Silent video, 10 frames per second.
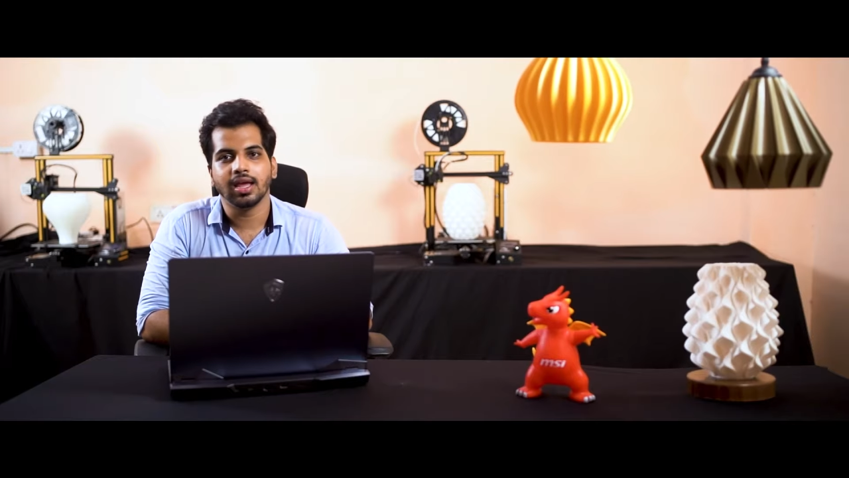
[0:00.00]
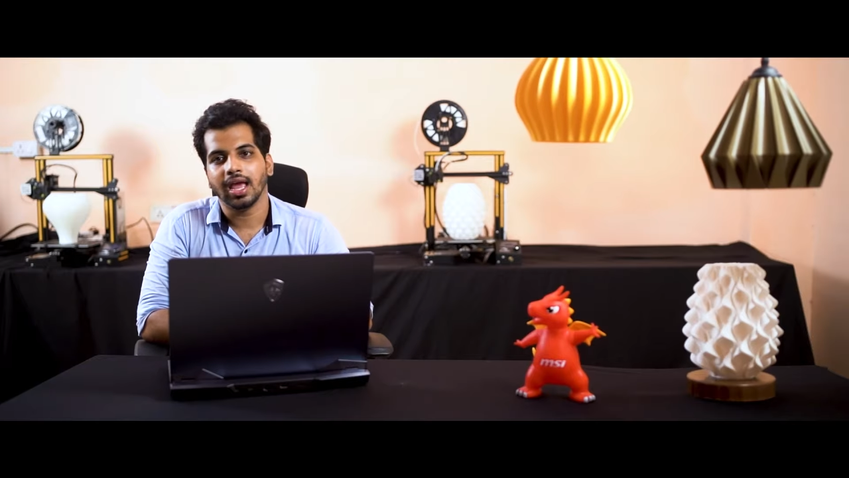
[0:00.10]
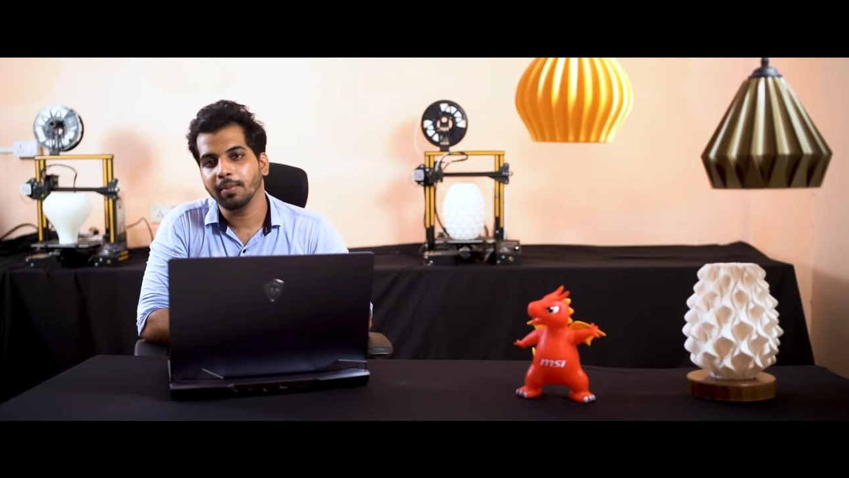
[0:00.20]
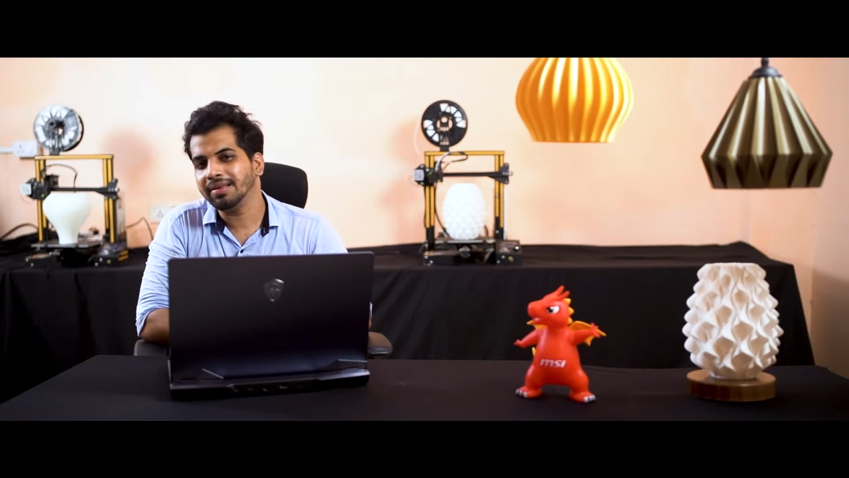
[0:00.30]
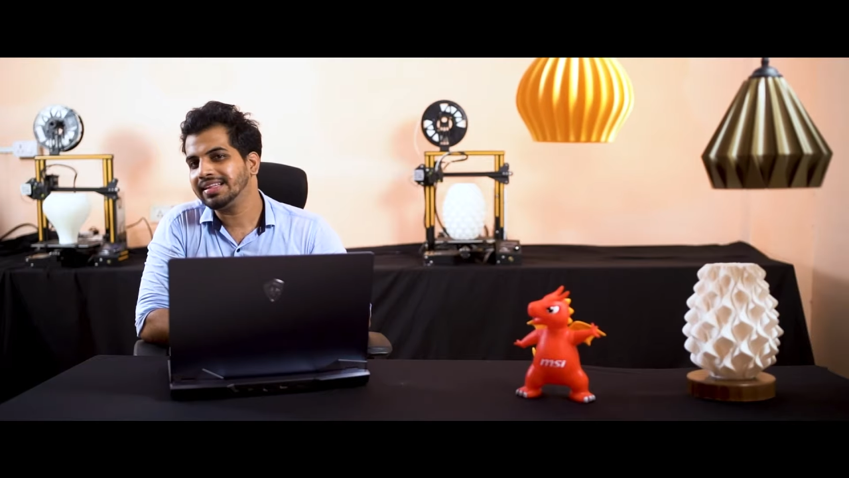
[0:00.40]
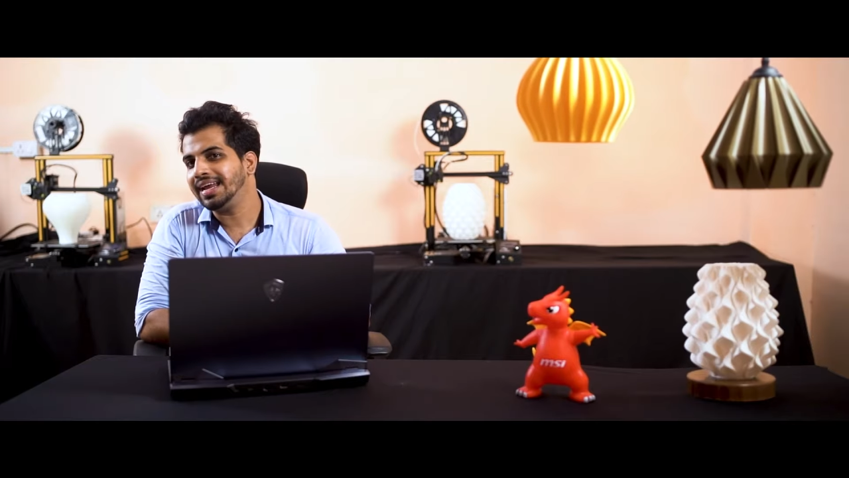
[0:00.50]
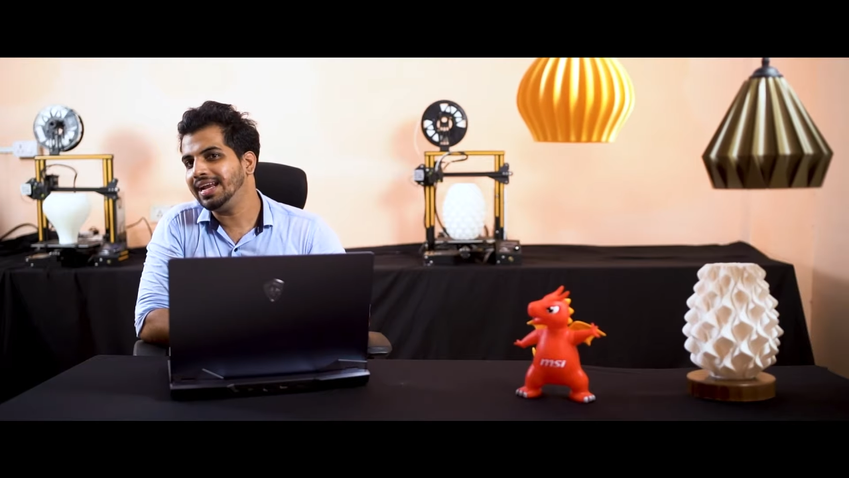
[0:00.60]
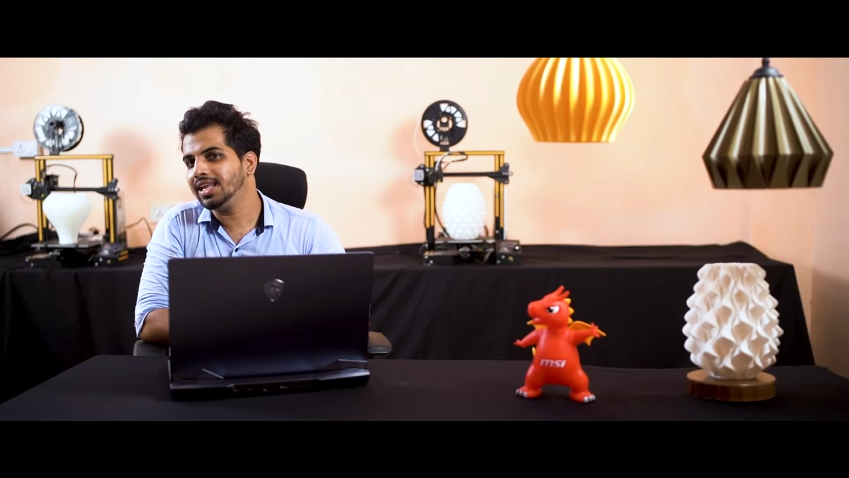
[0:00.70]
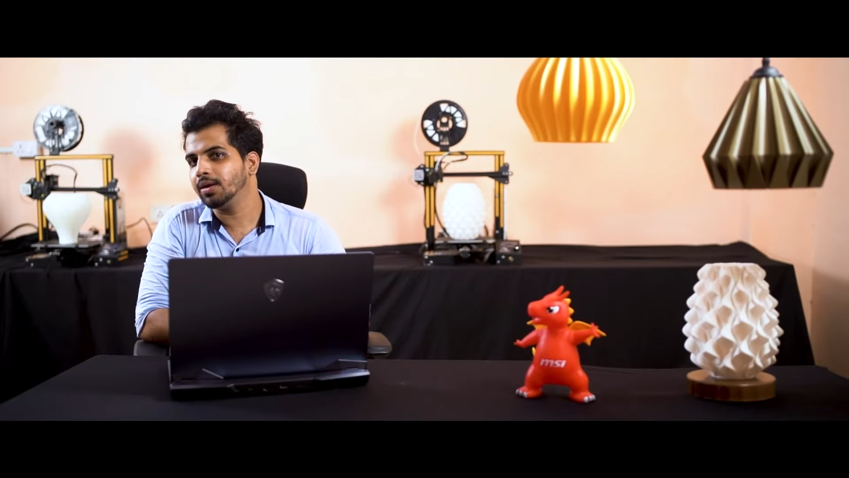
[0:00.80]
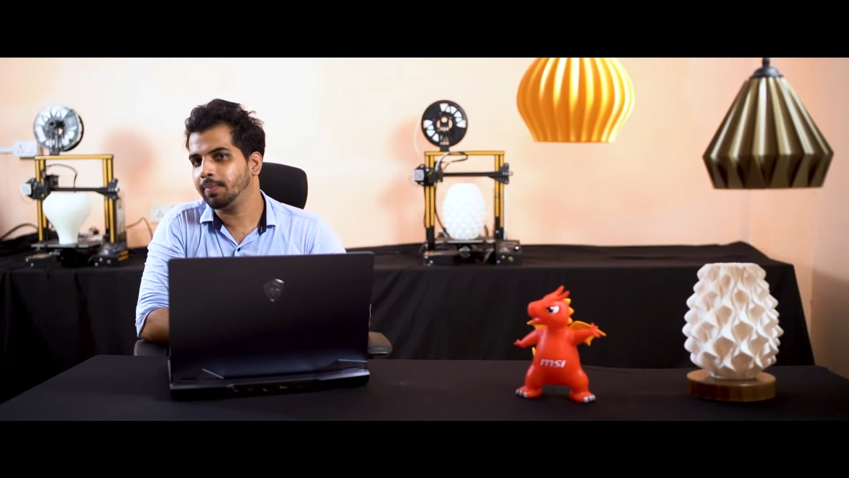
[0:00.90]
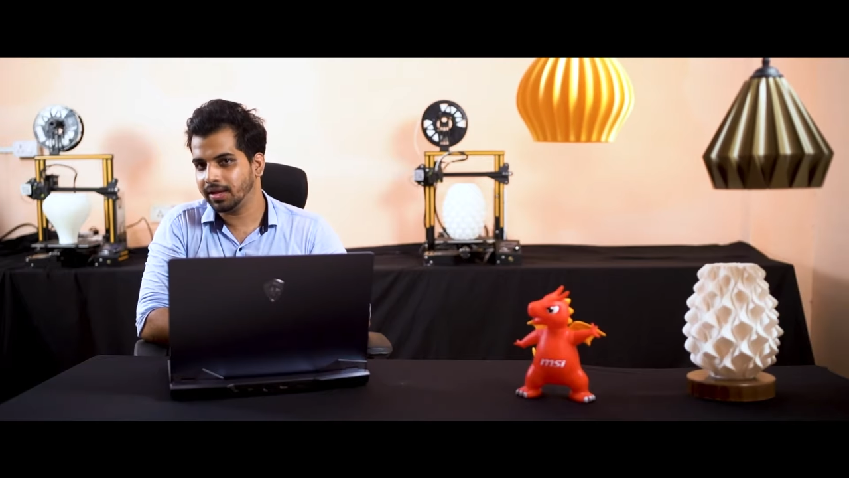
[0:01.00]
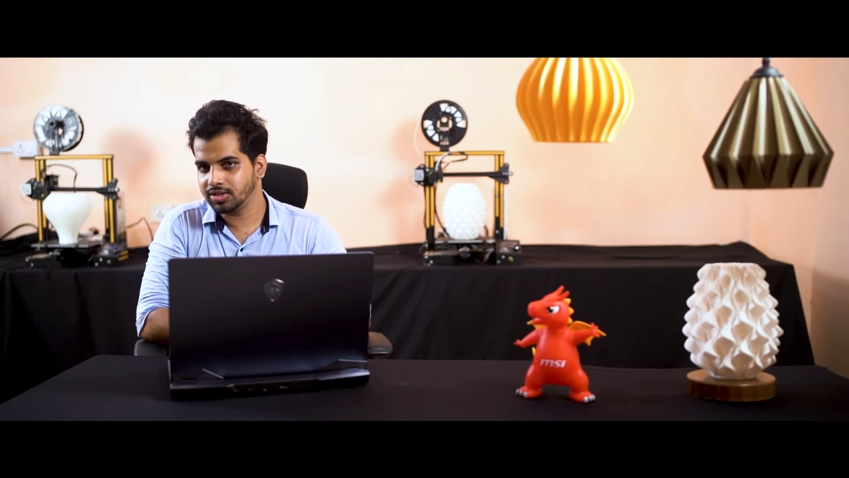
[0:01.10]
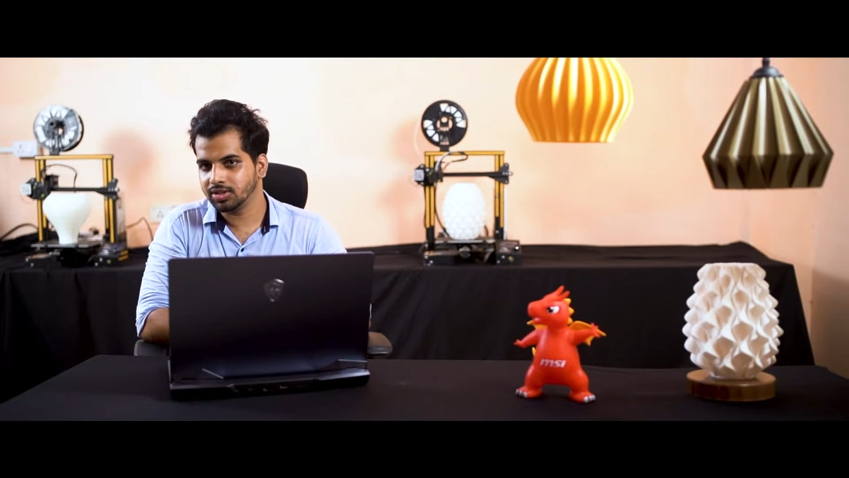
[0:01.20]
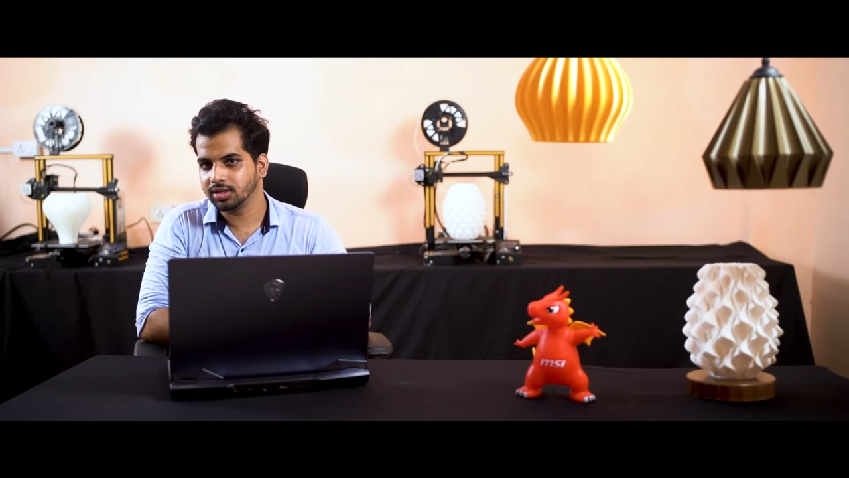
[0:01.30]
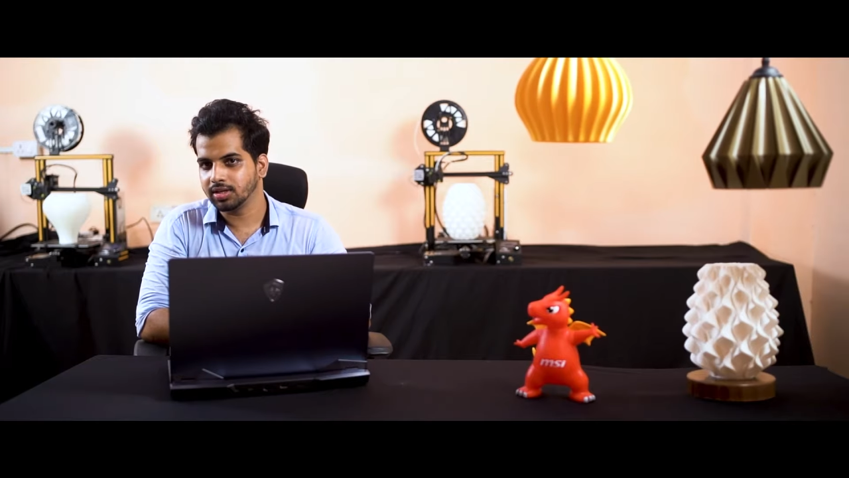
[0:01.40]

MSI India page